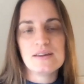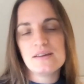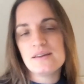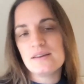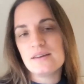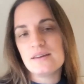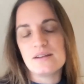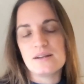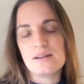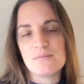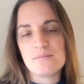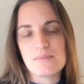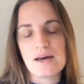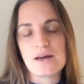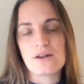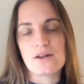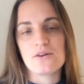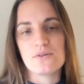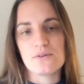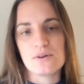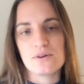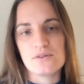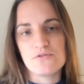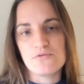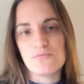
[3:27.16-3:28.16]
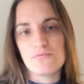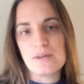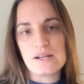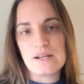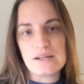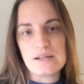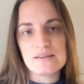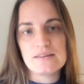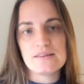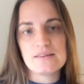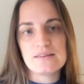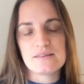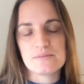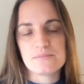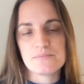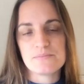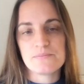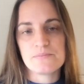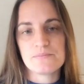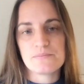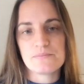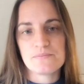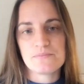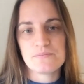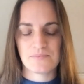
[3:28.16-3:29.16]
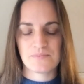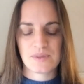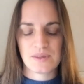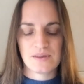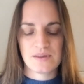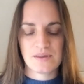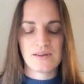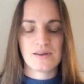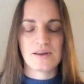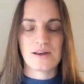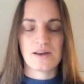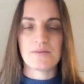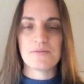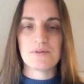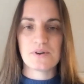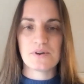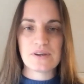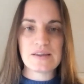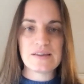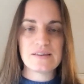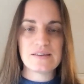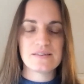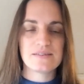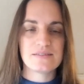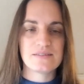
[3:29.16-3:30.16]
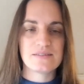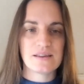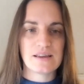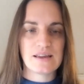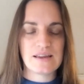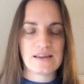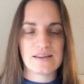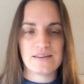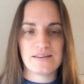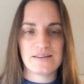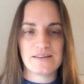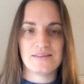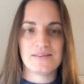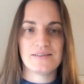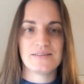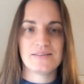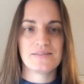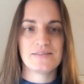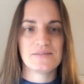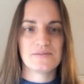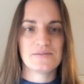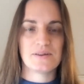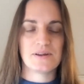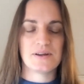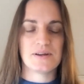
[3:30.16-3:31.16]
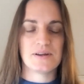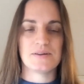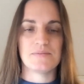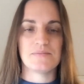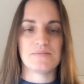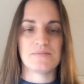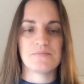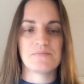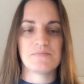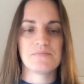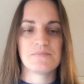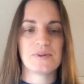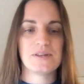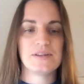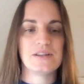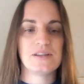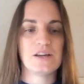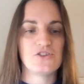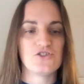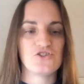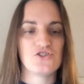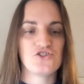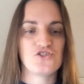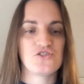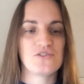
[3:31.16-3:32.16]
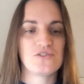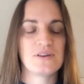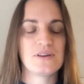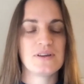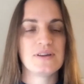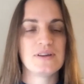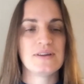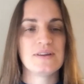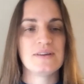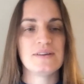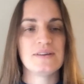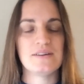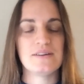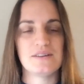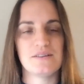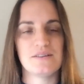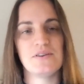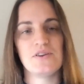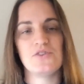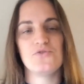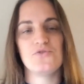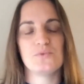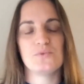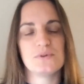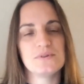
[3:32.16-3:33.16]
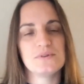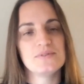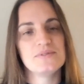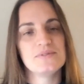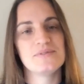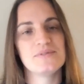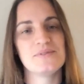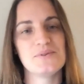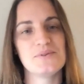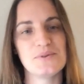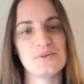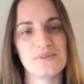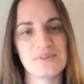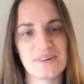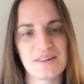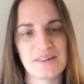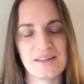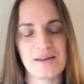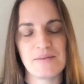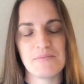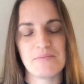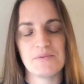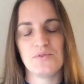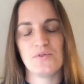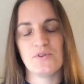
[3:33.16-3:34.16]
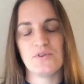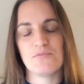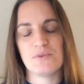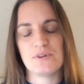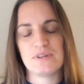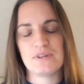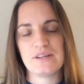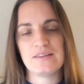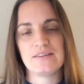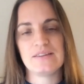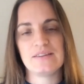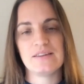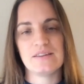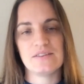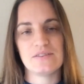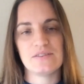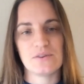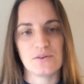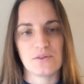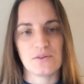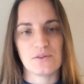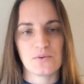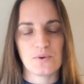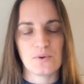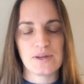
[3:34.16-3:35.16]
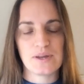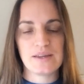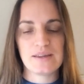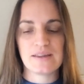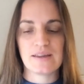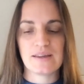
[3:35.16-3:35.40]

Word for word: in a matter of minutes. And there is a, um, a Dutch individual who is claimed to have predicted this earthquake.